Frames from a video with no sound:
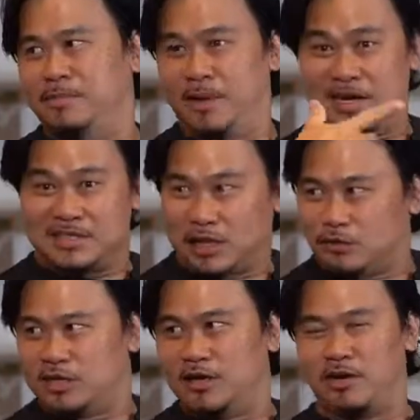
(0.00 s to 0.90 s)
money start
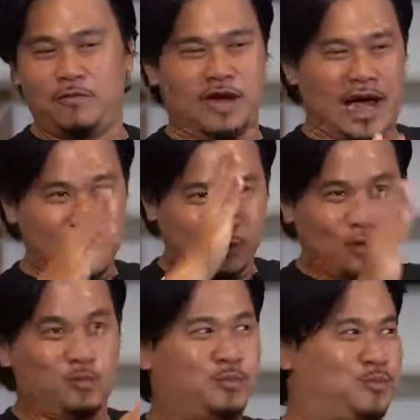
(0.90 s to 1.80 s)
to generate when I
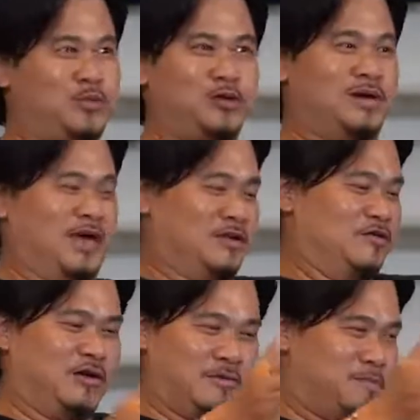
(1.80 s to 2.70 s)
don't put want
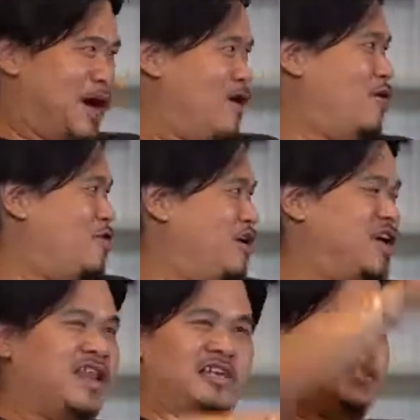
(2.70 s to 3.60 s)
to buy 1
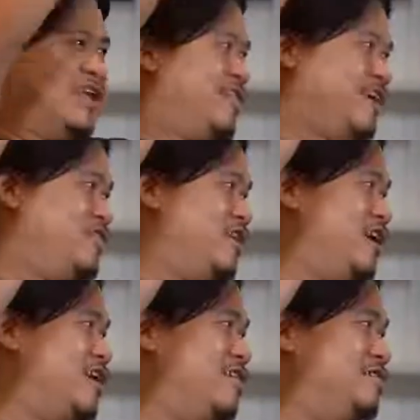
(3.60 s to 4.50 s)
ringgit and sell at 10
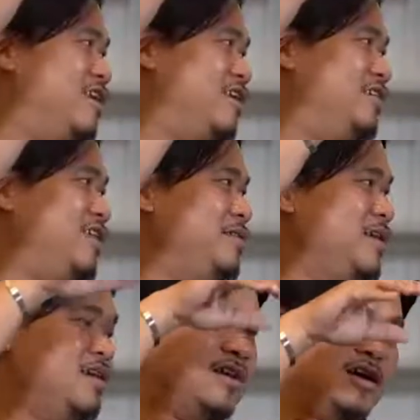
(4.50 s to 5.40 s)
ringgit kind of thing, right?
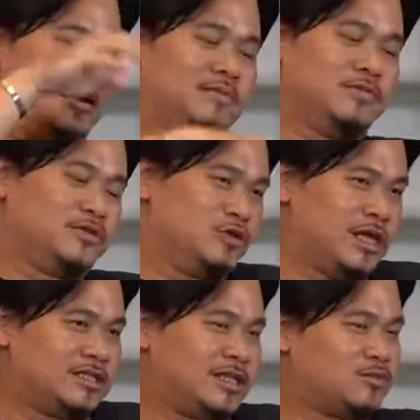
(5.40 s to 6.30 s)
Yeah. So
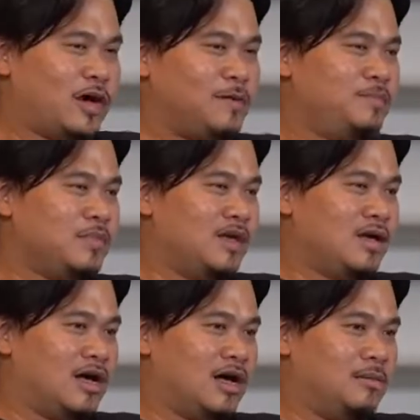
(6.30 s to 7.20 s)
that's why
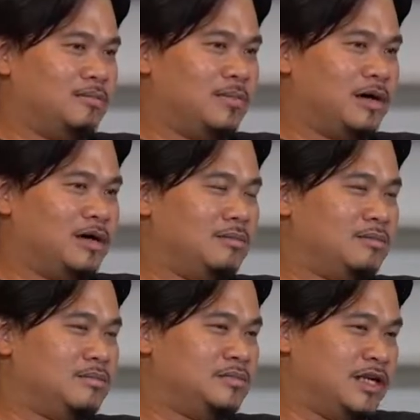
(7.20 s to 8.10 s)

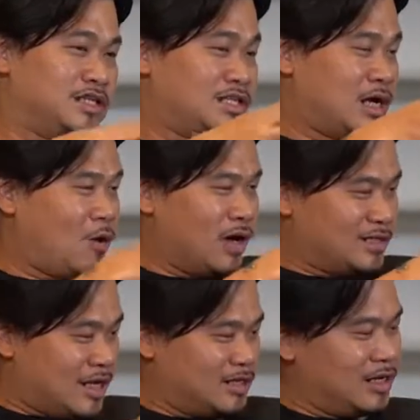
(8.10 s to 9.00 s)
that's how I
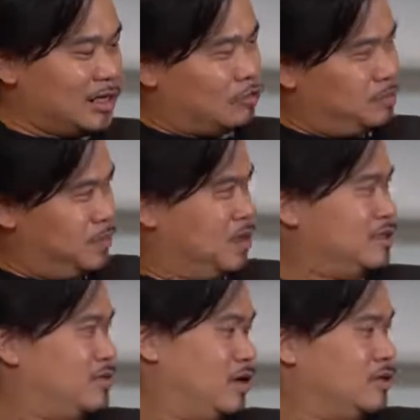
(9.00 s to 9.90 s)
started to
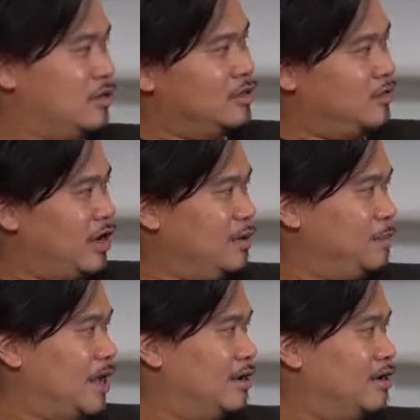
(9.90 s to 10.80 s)
build a trading
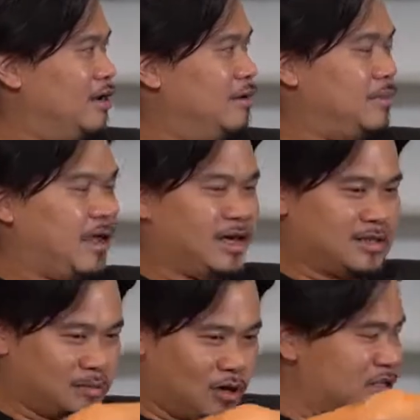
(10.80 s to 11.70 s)
plan that
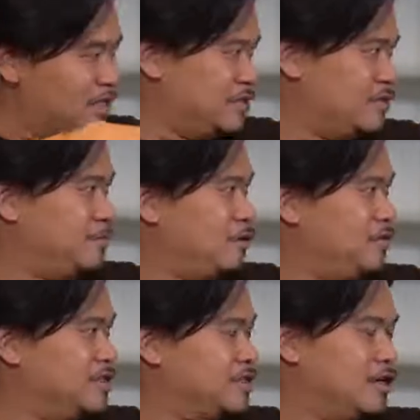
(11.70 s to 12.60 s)
has smaller chunks of
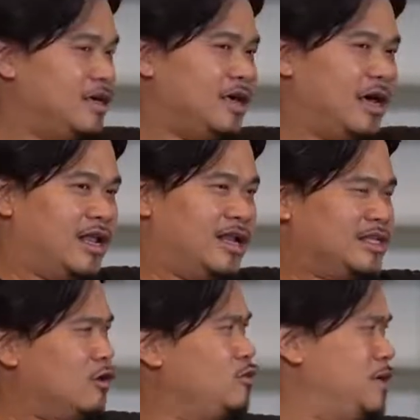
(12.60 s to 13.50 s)
profits, and then
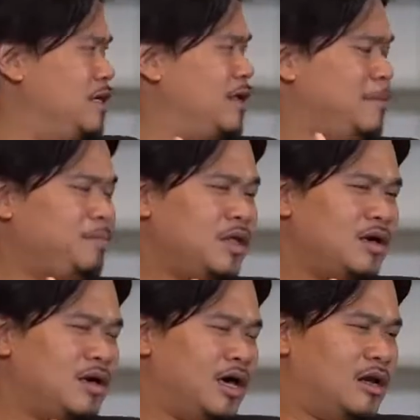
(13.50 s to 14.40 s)
that's how you build it.
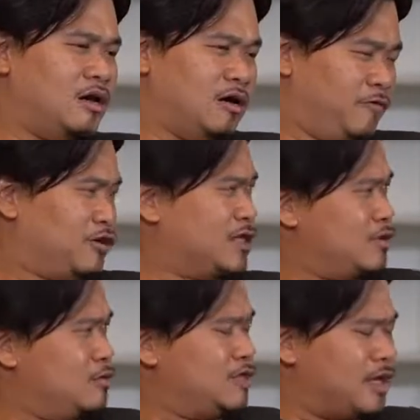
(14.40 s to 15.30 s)
And of course,
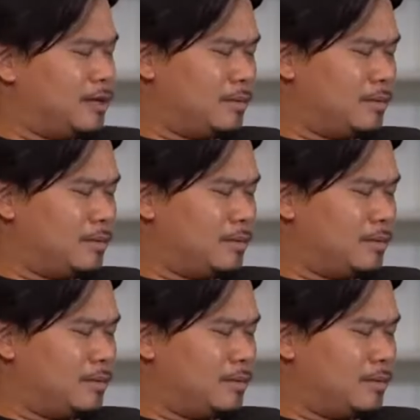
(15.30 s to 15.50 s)
like you said,